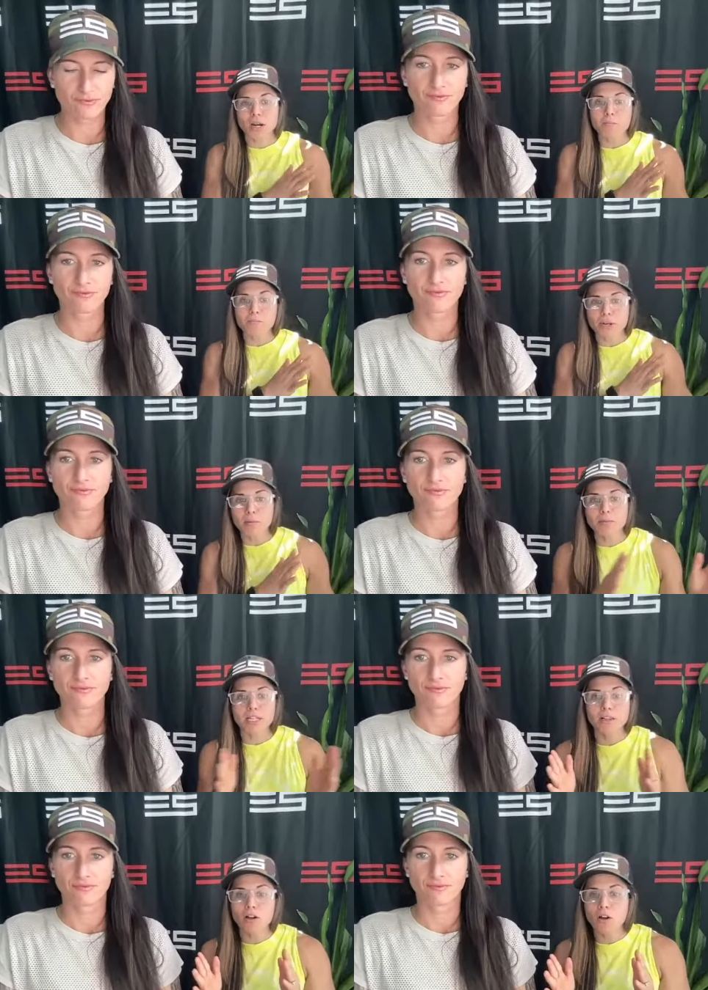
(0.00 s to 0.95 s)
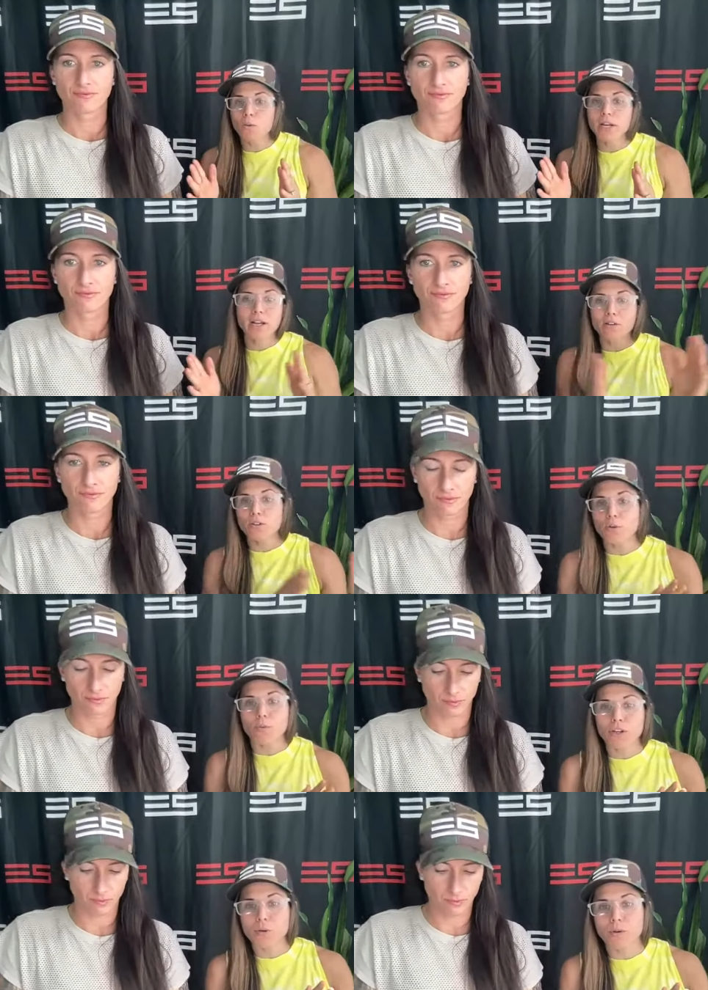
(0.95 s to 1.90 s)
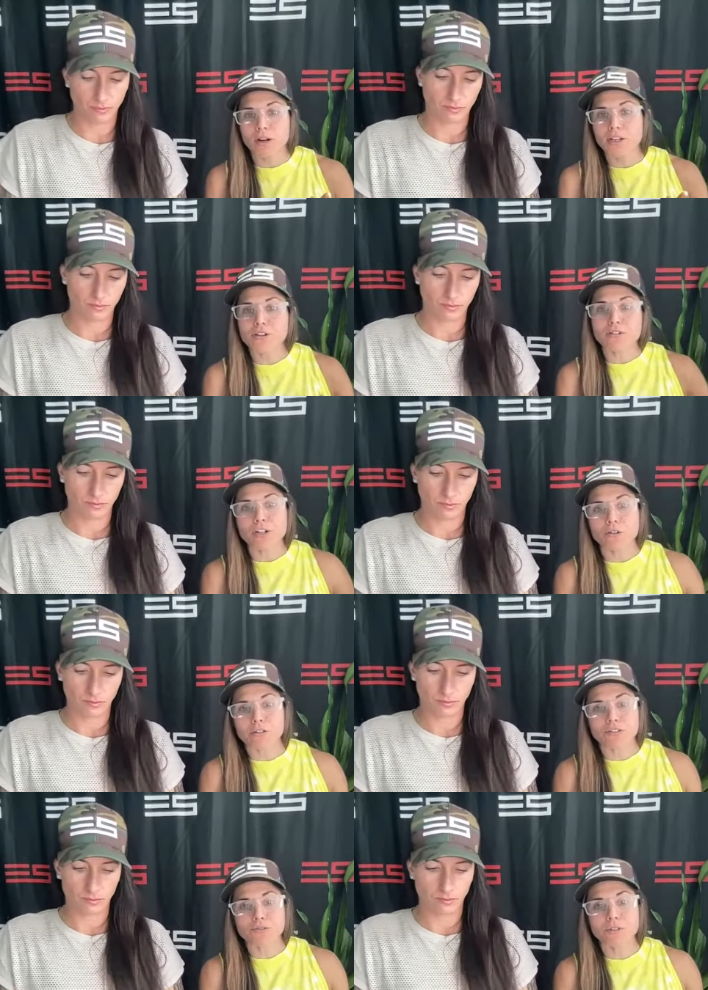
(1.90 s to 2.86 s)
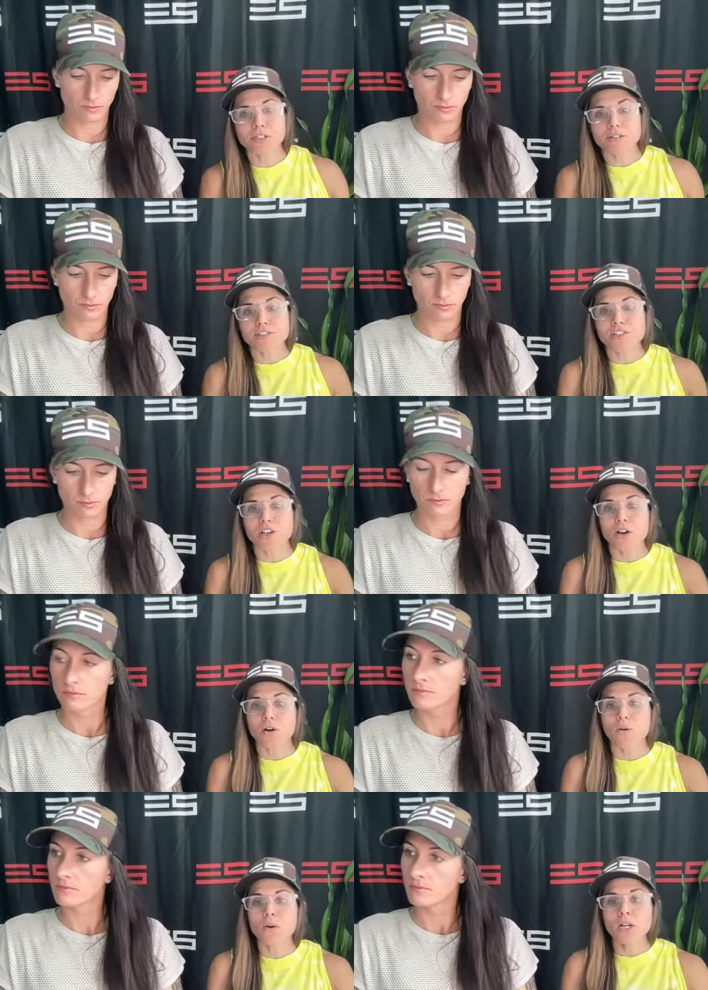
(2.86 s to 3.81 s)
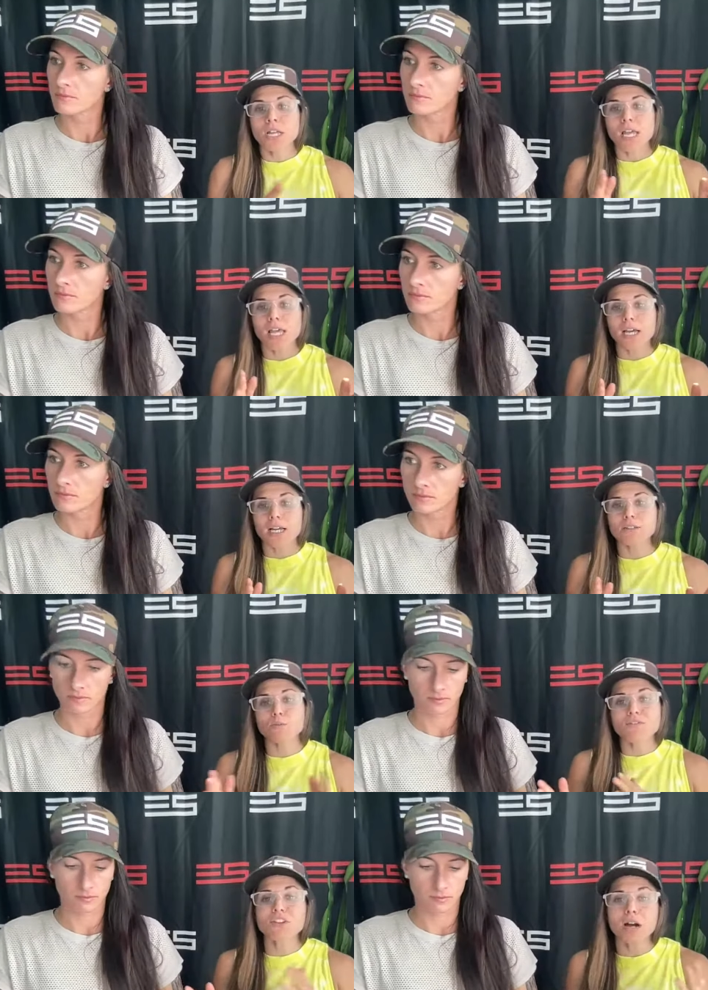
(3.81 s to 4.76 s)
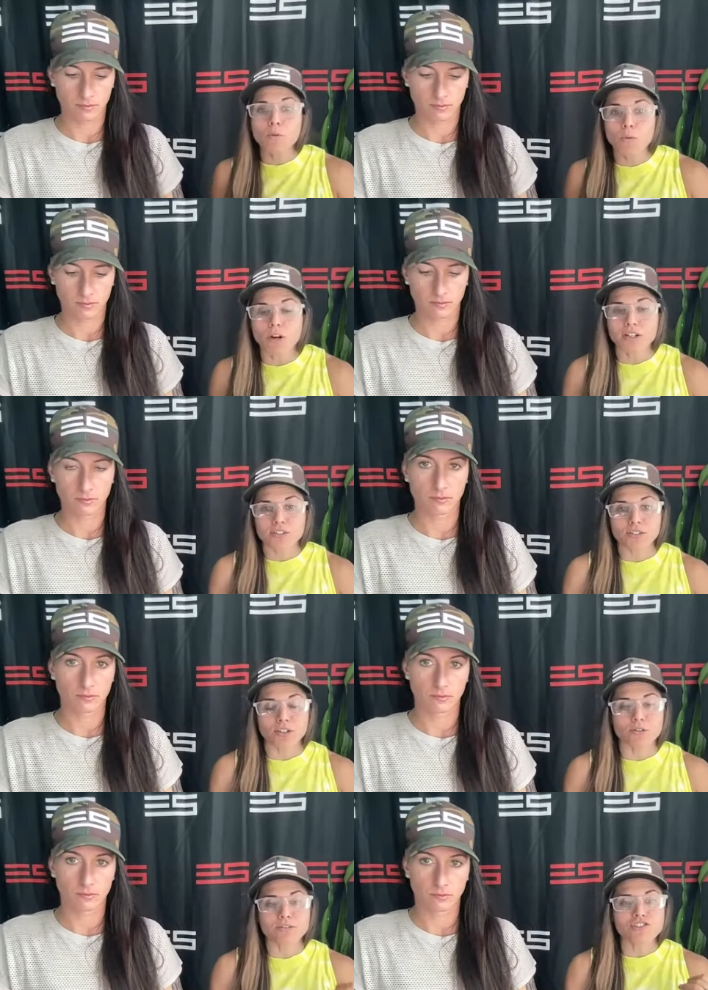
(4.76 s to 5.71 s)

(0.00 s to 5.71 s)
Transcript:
Speaker 1: come probably a long way i don't know where you were a year ago or two years ago and we've got work to do